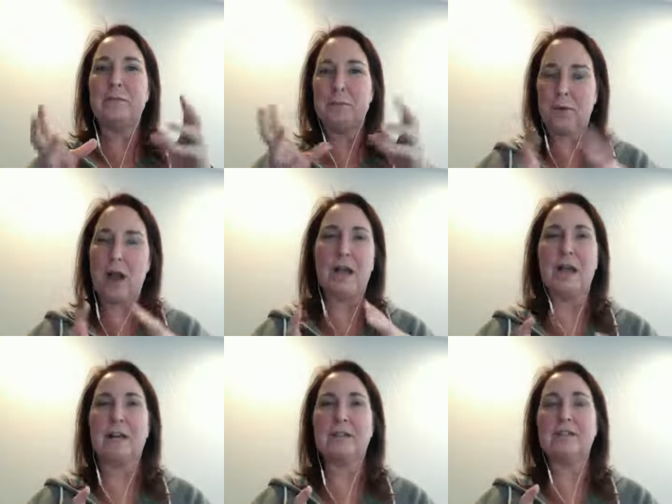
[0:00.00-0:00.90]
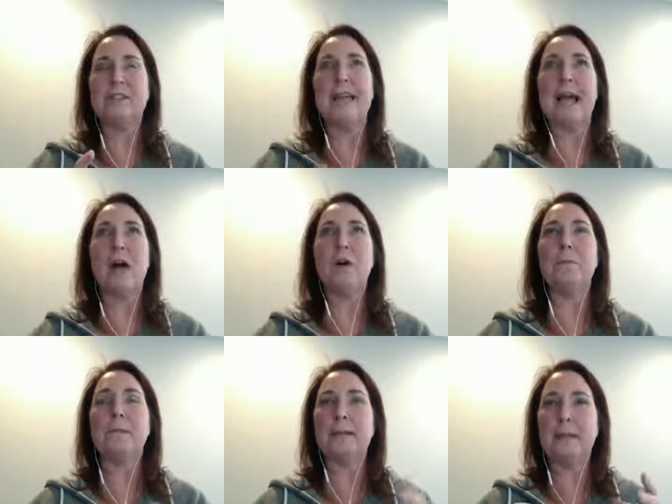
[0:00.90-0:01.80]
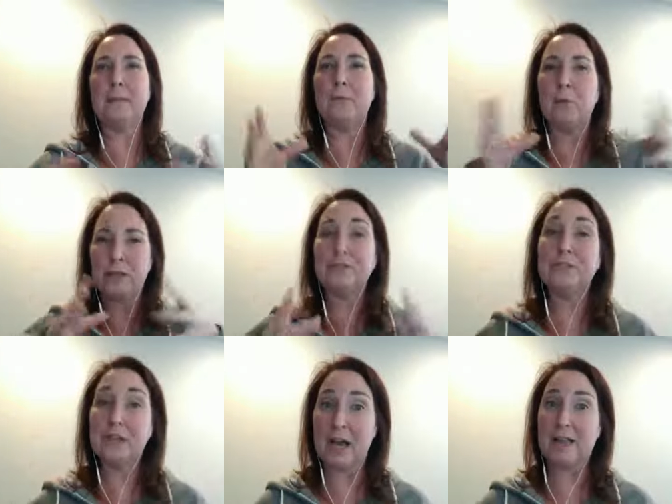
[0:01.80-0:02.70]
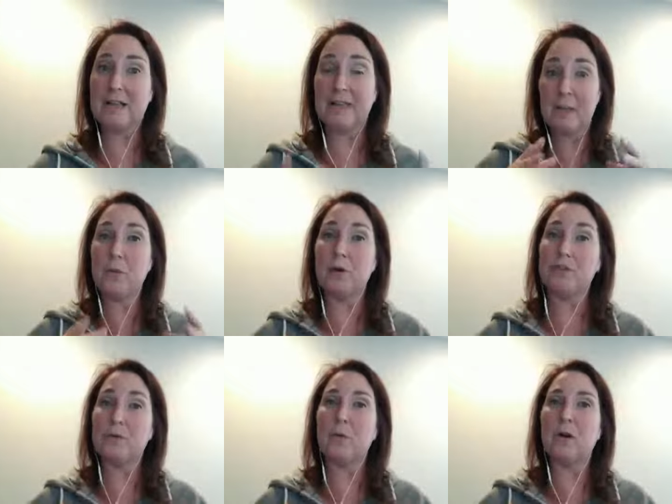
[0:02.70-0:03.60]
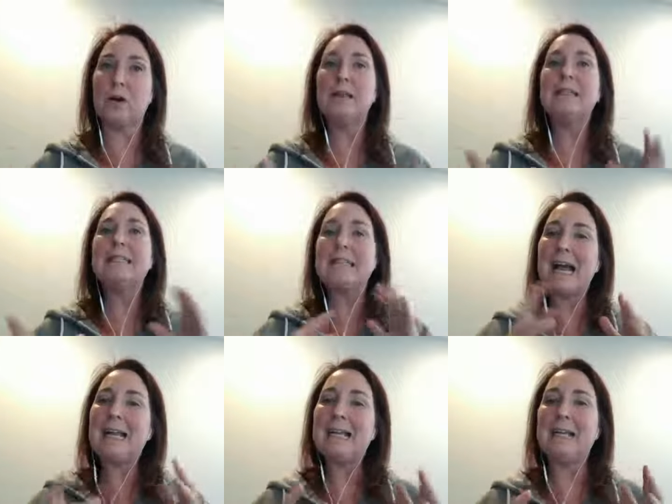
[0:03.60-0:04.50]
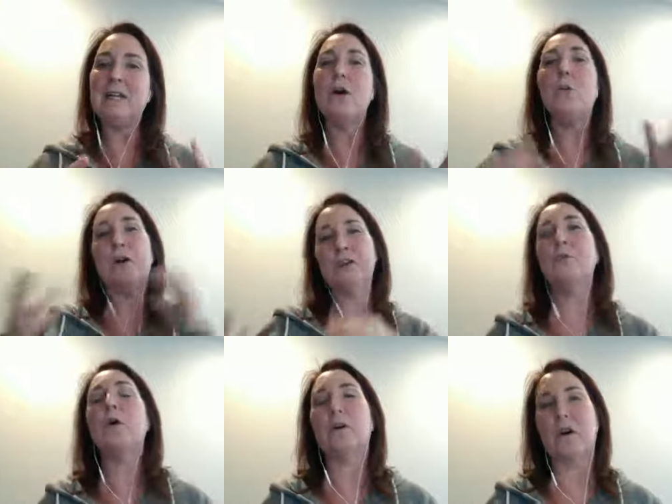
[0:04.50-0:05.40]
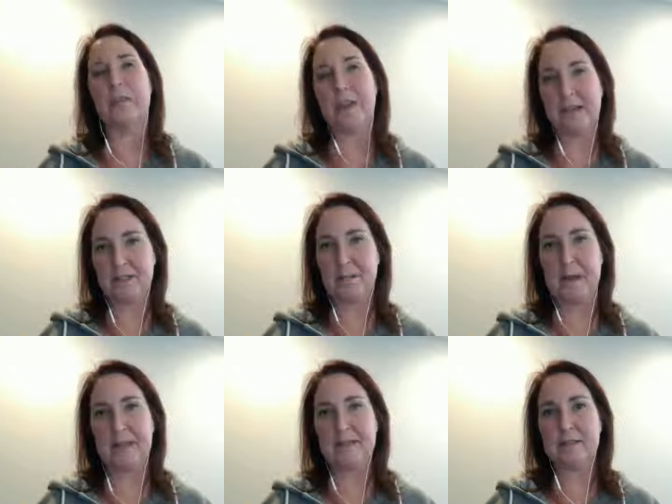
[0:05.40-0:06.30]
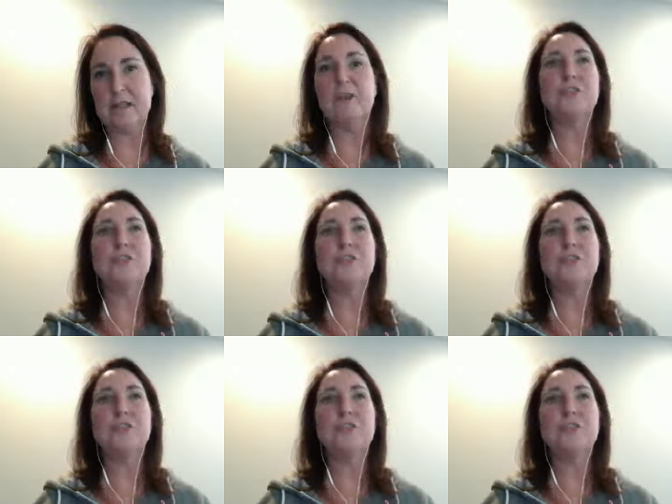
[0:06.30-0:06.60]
products to help keep what you've done in that one drawer tidy while you work on the next space.